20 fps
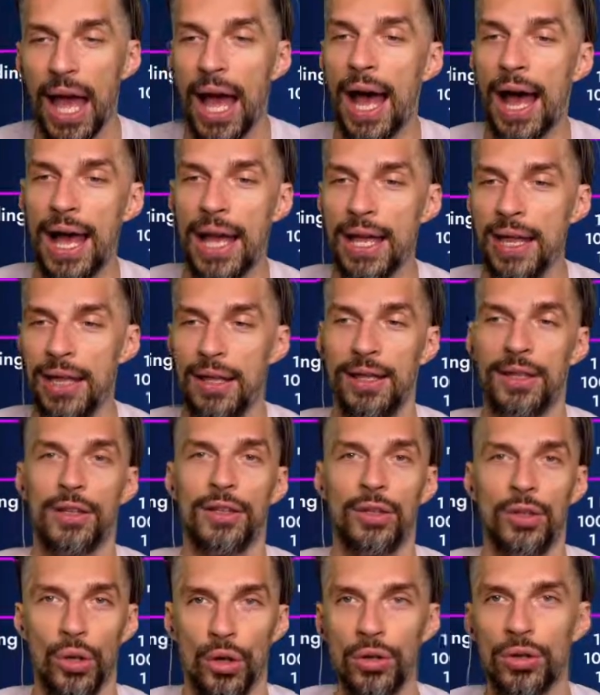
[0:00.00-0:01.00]
I
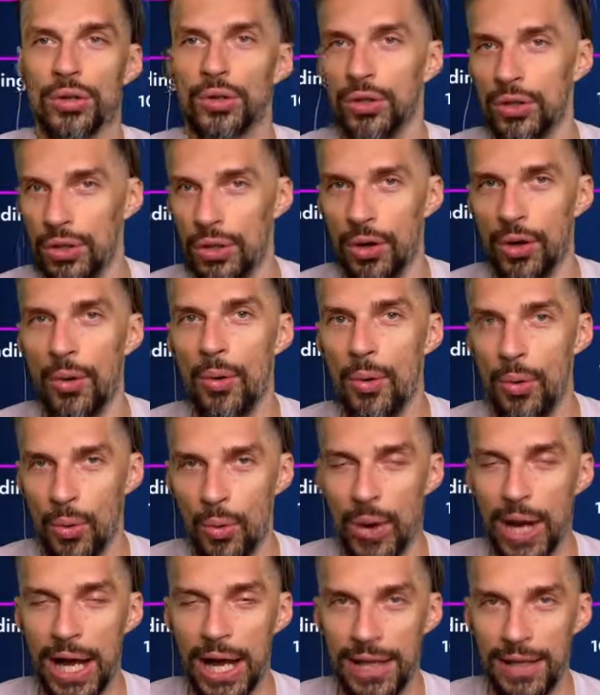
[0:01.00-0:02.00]
don't know
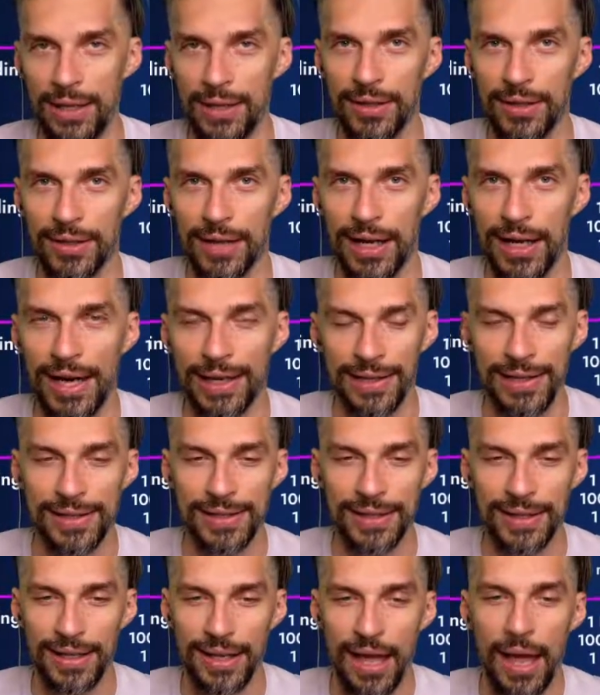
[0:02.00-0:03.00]
why,
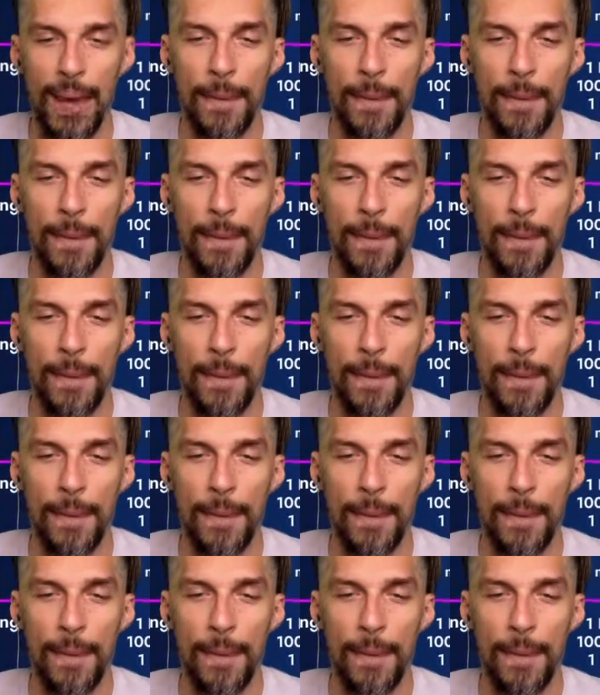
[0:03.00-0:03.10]
honestly.